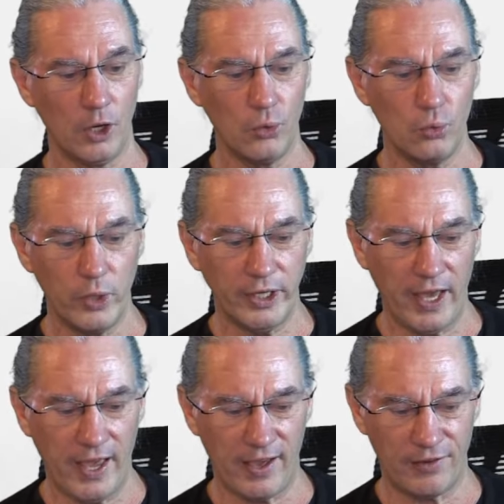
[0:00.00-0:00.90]
We
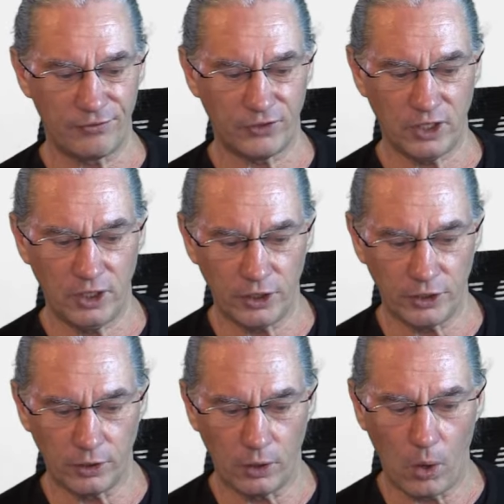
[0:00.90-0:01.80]
have
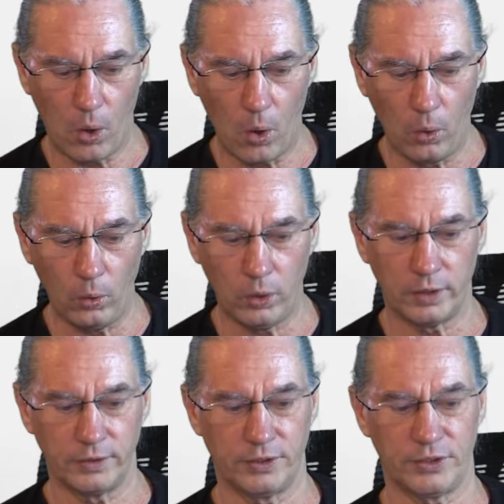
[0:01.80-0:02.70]
here all
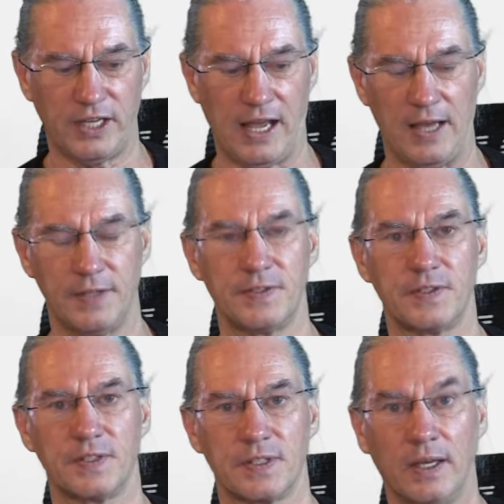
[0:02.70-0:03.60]
the tasks.